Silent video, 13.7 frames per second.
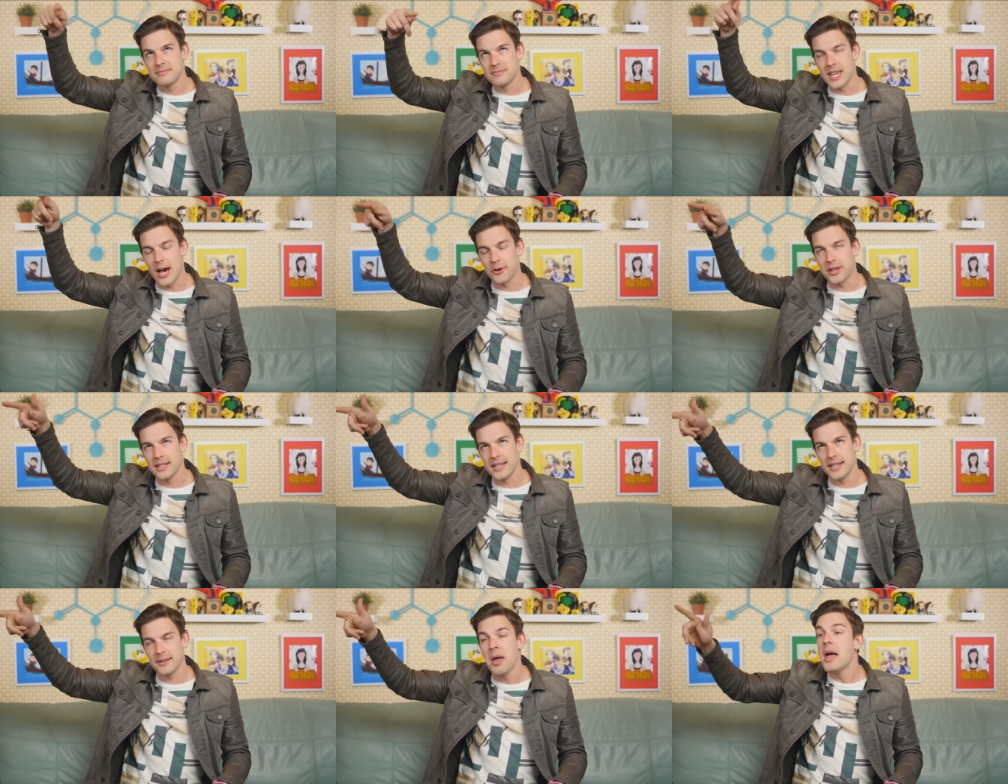
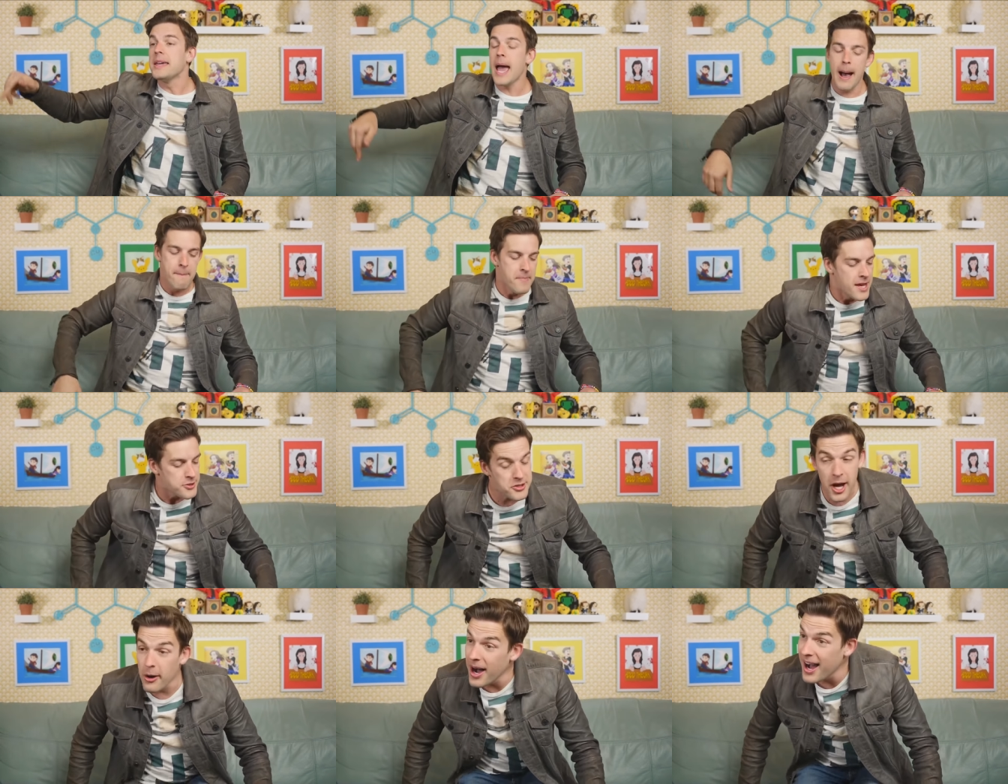Calculating. Yeah.
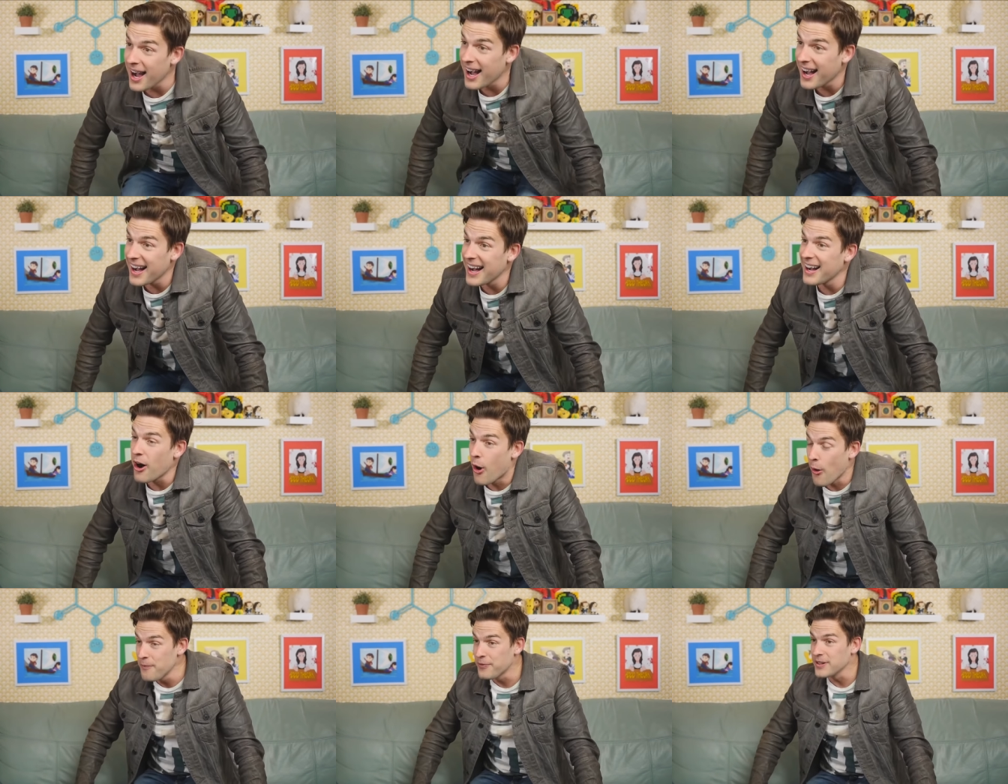So, uh,
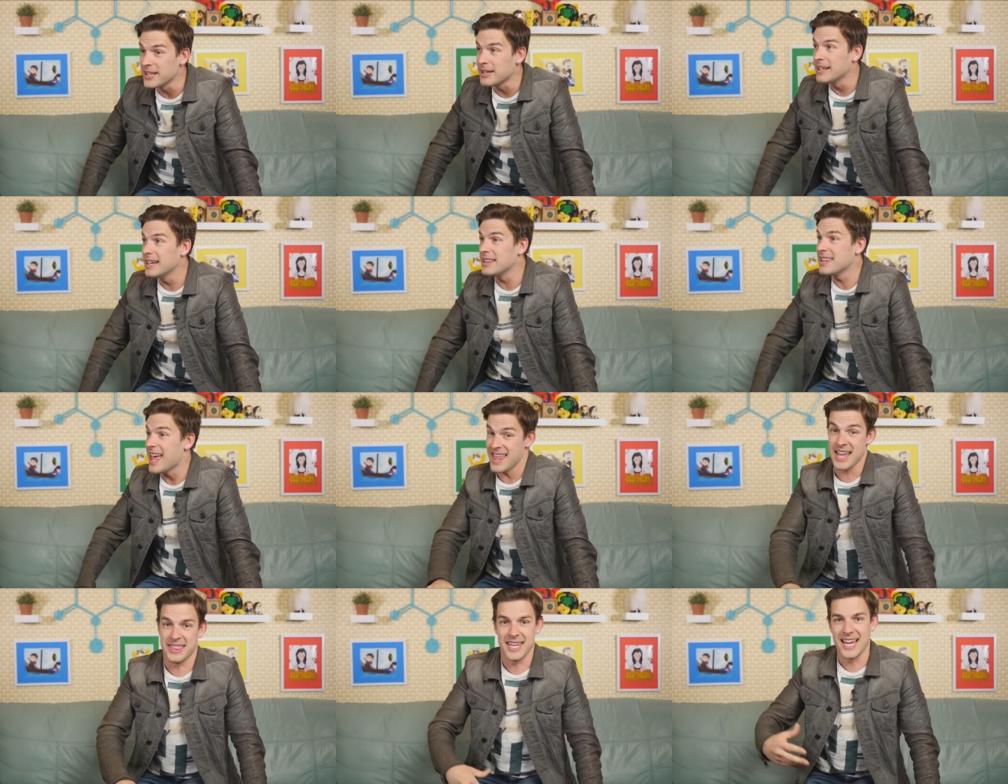hopefully,
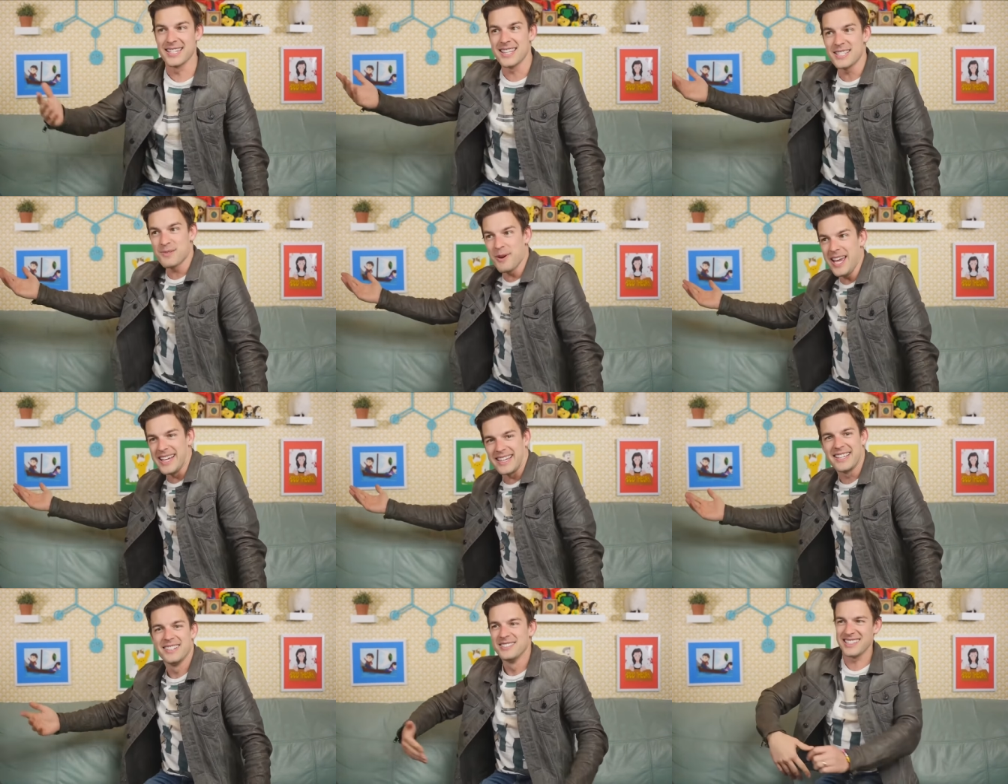at the end of this
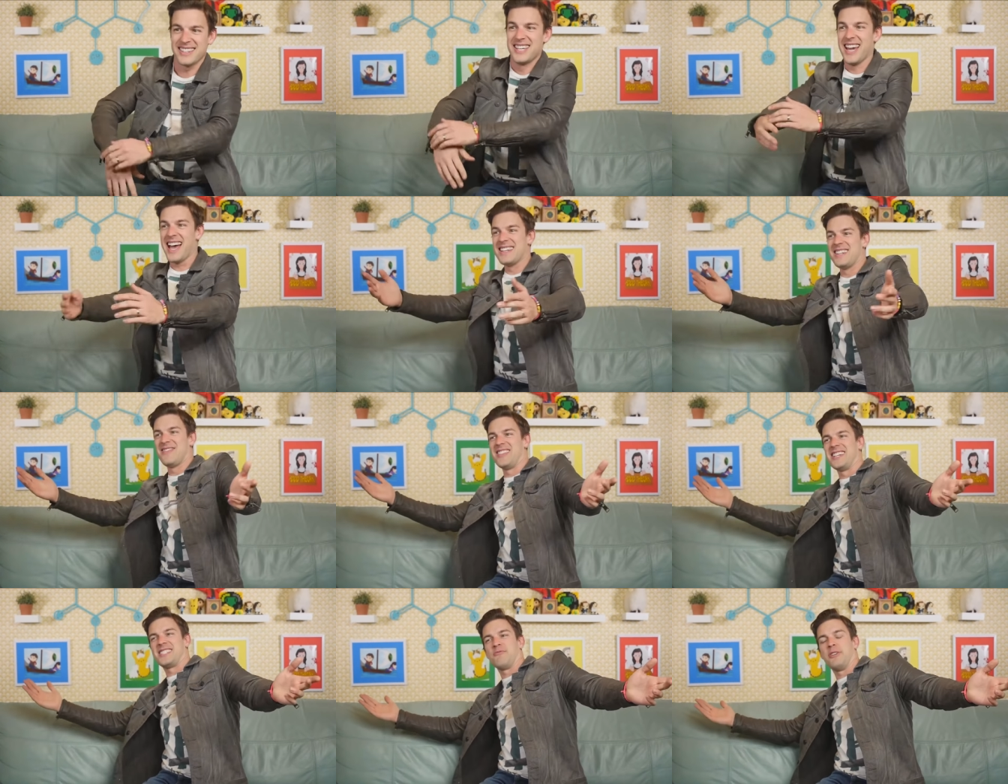week, at the end of
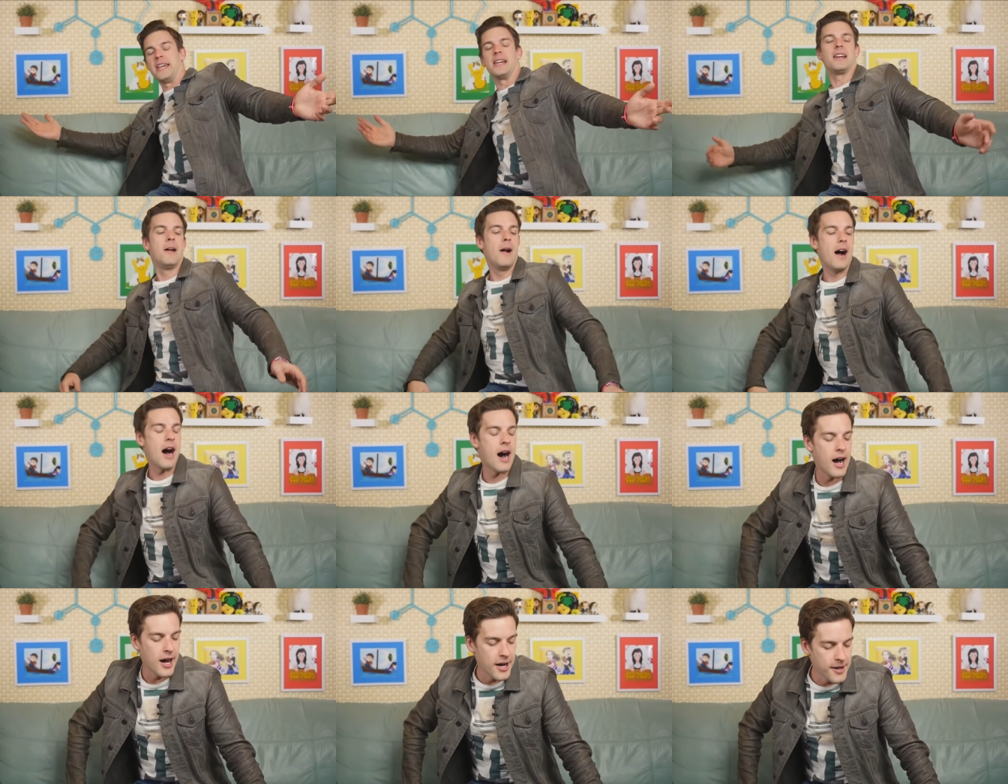this week,
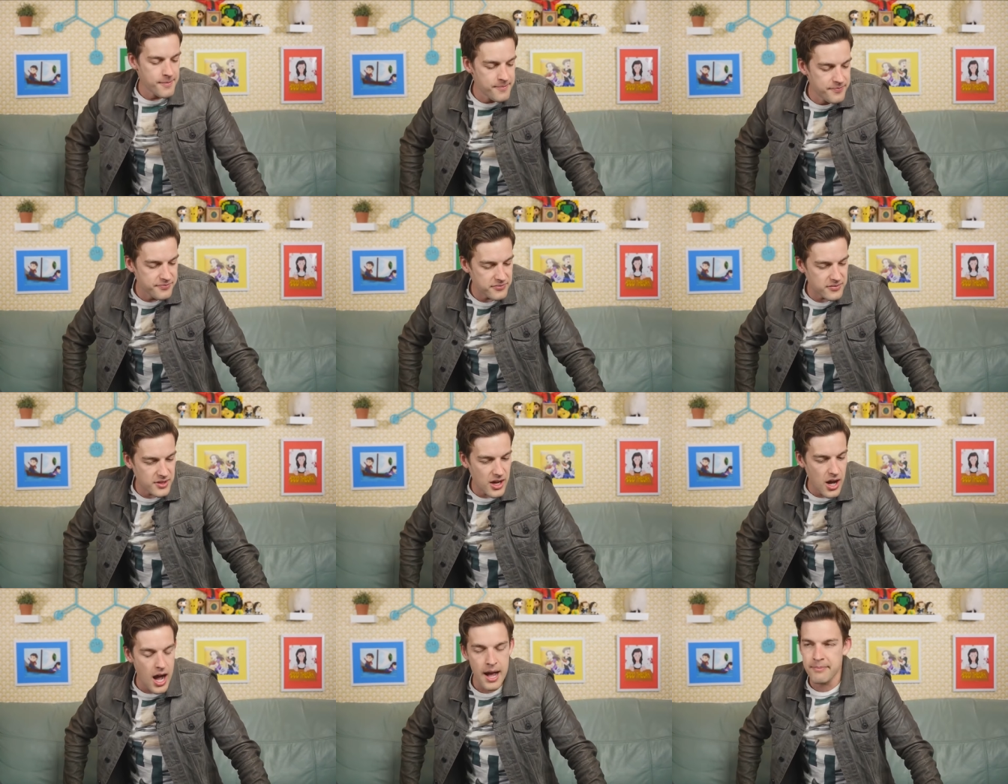um,
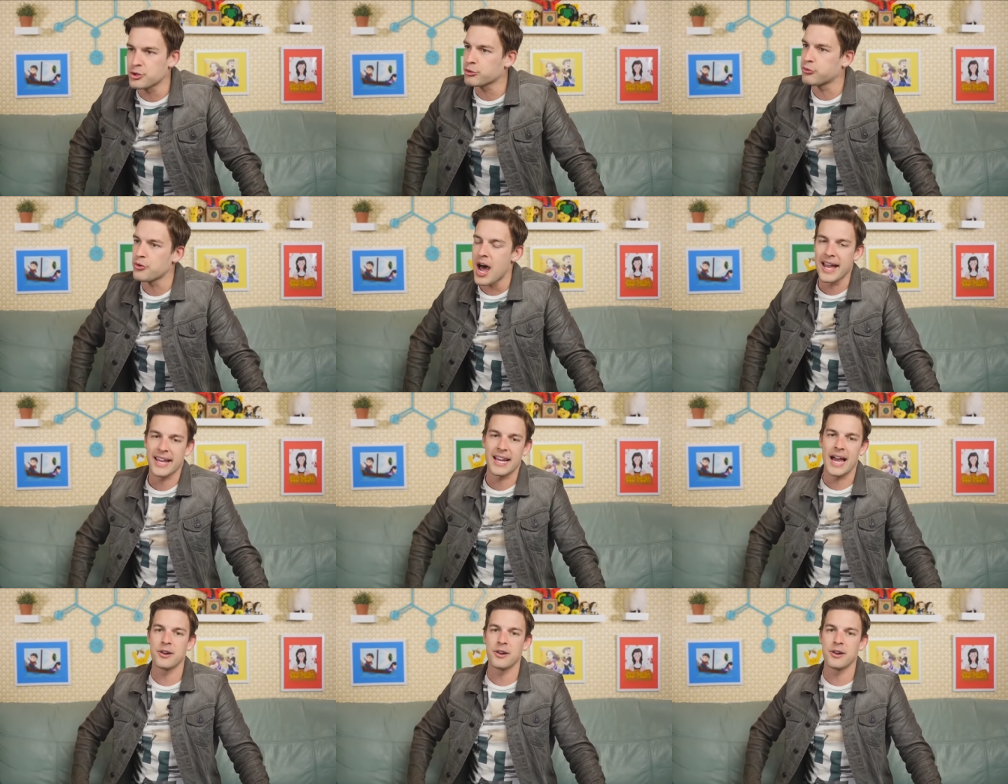I'm trying.